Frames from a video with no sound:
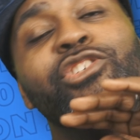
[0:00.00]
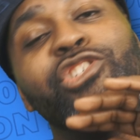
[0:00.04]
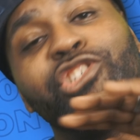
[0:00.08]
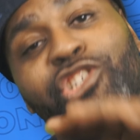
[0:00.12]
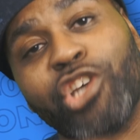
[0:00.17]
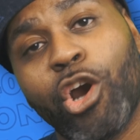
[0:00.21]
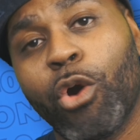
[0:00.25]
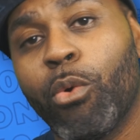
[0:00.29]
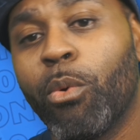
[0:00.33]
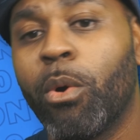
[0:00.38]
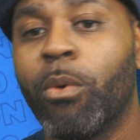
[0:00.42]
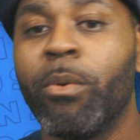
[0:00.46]
the
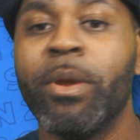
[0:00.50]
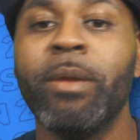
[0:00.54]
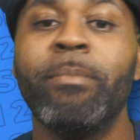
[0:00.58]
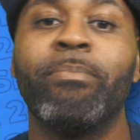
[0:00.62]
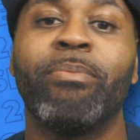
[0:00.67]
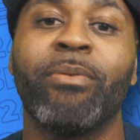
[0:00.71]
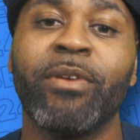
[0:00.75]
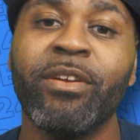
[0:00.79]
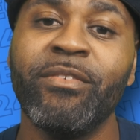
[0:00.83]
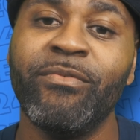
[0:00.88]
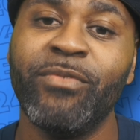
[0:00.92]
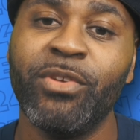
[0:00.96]
show where we
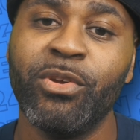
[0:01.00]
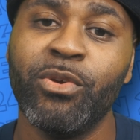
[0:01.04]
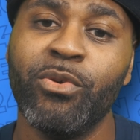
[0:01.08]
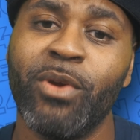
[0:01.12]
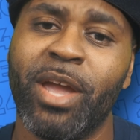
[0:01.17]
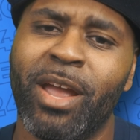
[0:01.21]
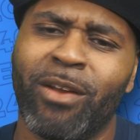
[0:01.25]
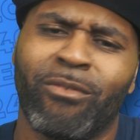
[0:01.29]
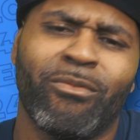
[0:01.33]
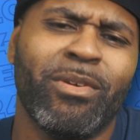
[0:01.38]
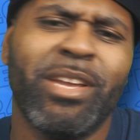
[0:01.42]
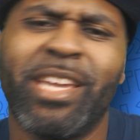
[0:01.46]
preview
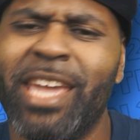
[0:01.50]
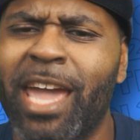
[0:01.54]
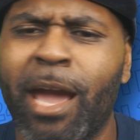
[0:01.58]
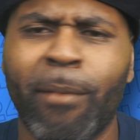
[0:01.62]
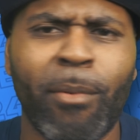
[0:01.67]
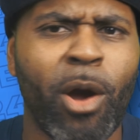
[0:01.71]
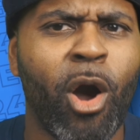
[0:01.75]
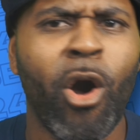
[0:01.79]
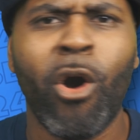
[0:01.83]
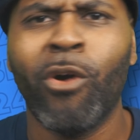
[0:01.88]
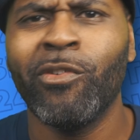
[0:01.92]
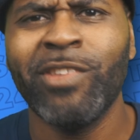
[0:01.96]
and
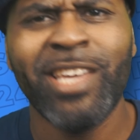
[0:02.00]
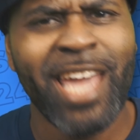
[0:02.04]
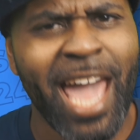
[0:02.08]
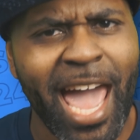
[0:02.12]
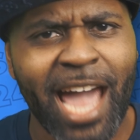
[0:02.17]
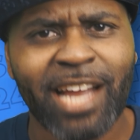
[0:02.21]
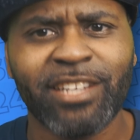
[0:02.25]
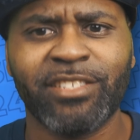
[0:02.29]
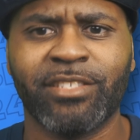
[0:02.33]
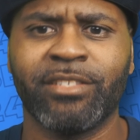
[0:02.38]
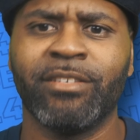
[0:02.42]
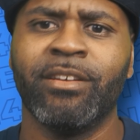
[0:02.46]
recap all the
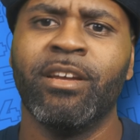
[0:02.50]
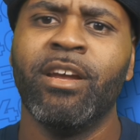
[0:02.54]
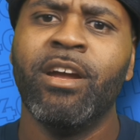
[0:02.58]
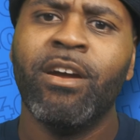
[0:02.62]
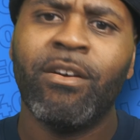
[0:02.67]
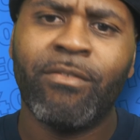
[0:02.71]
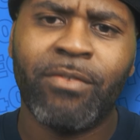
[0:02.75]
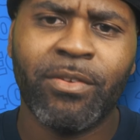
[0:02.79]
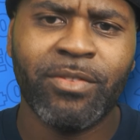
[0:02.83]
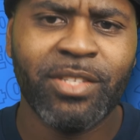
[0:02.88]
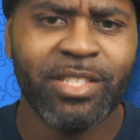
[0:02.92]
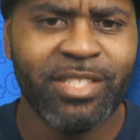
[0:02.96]
action
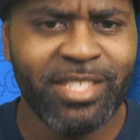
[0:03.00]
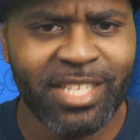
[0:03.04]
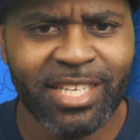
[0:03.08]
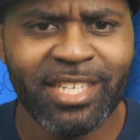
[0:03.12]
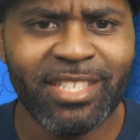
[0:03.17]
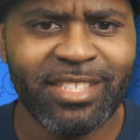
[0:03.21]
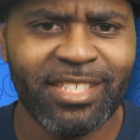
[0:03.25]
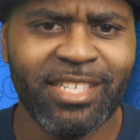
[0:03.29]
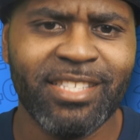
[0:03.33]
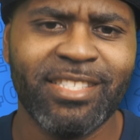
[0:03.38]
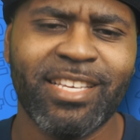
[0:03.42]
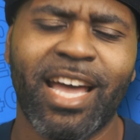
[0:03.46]
from the
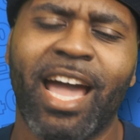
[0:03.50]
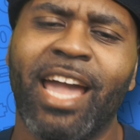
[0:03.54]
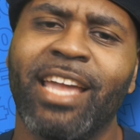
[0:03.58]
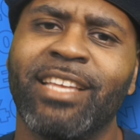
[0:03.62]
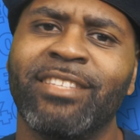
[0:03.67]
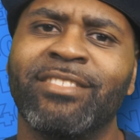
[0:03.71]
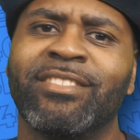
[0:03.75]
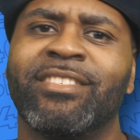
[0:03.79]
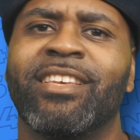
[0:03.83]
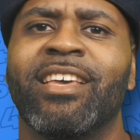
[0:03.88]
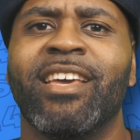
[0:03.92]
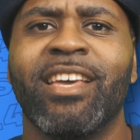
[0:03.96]
Tennessee
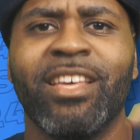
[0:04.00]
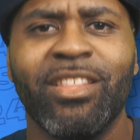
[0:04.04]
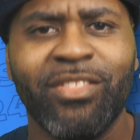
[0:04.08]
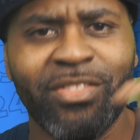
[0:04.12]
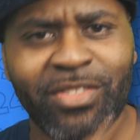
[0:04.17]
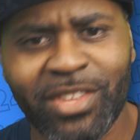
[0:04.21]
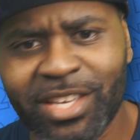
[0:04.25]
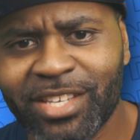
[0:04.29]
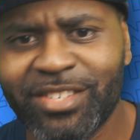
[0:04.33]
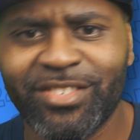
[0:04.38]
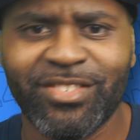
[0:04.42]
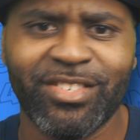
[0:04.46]
Titans
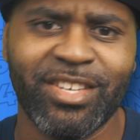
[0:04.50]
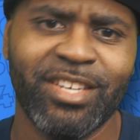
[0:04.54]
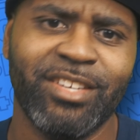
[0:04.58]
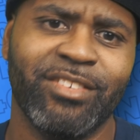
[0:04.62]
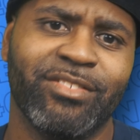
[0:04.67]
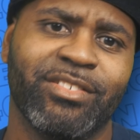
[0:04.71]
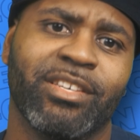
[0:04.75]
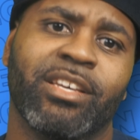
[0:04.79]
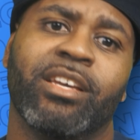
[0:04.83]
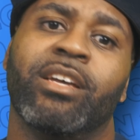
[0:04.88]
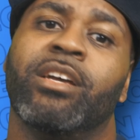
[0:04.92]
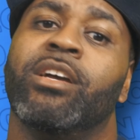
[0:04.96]
this
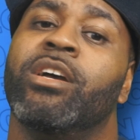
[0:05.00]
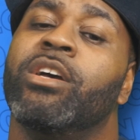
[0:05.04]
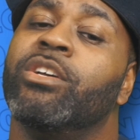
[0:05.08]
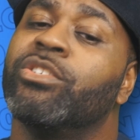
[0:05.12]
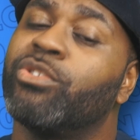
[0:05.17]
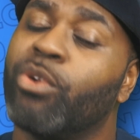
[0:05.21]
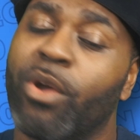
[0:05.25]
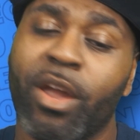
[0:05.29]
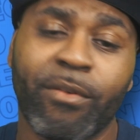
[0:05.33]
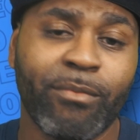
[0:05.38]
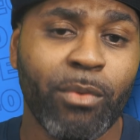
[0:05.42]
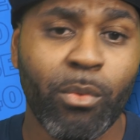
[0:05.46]
season.
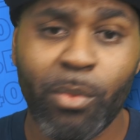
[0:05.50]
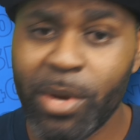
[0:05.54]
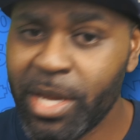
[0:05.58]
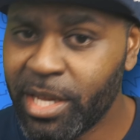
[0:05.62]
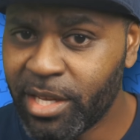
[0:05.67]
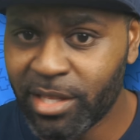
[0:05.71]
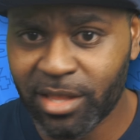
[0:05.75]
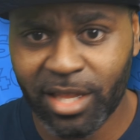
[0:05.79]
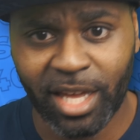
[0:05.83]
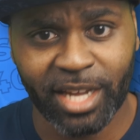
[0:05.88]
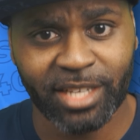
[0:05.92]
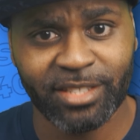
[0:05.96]
So every
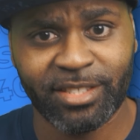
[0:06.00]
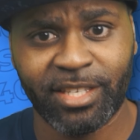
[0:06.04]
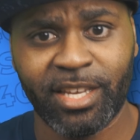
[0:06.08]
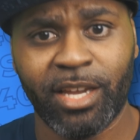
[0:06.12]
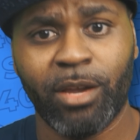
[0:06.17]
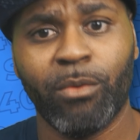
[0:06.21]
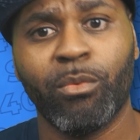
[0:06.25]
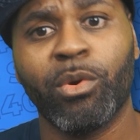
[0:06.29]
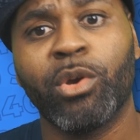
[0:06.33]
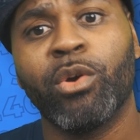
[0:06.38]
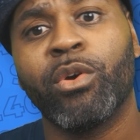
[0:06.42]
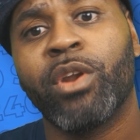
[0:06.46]
week, like I
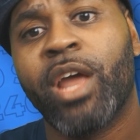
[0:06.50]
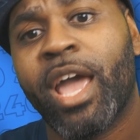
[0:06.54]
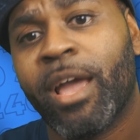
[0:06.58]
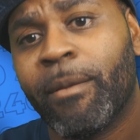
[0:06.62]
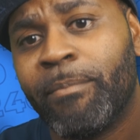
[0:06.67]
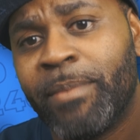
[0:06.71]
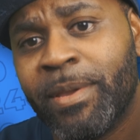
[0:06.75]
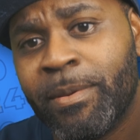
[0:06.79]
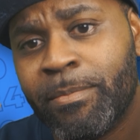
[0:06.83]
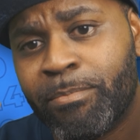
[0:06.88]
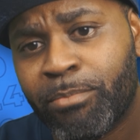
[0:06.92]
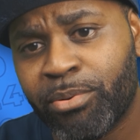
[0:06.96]
said, we're going
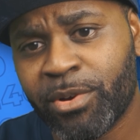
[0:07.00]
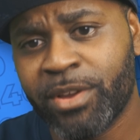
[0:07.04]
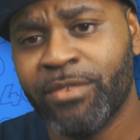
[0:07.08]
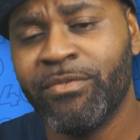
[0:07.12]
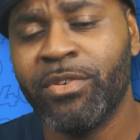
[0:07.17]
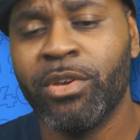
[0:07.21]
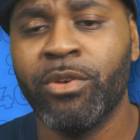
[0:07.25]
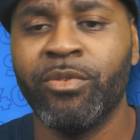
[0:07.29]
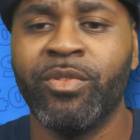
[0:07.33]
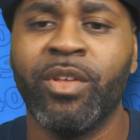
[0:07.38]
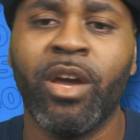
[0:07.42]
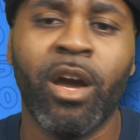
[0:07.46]
to be
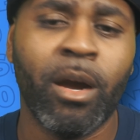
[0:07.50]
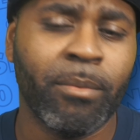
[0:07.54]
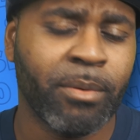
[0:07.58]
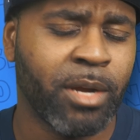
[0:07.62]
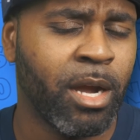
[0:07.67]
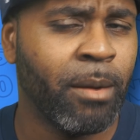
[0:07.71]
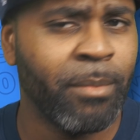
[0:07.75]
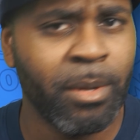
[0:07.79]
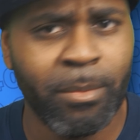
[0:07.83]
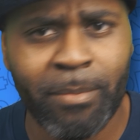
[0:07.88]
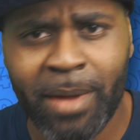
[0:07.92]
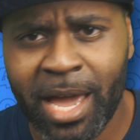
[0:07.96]
previewing the
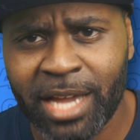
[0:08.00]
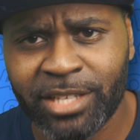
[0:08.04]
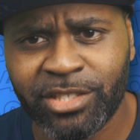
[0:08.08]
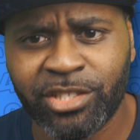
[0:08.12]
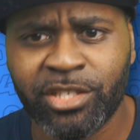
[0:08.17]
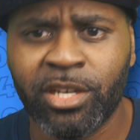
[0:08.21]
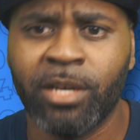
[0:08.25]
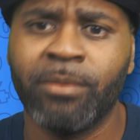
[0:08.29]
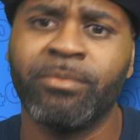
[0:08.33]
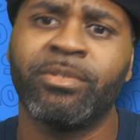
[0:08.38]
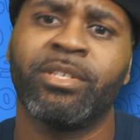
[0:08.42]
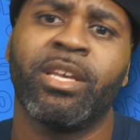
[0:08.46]
upcoming
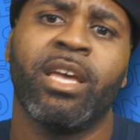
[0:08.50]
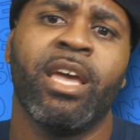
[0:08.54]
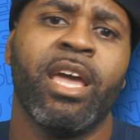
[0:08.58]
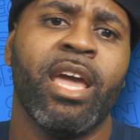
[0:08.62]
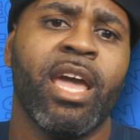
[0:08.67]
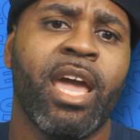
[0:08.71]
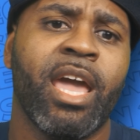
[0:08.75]
matchups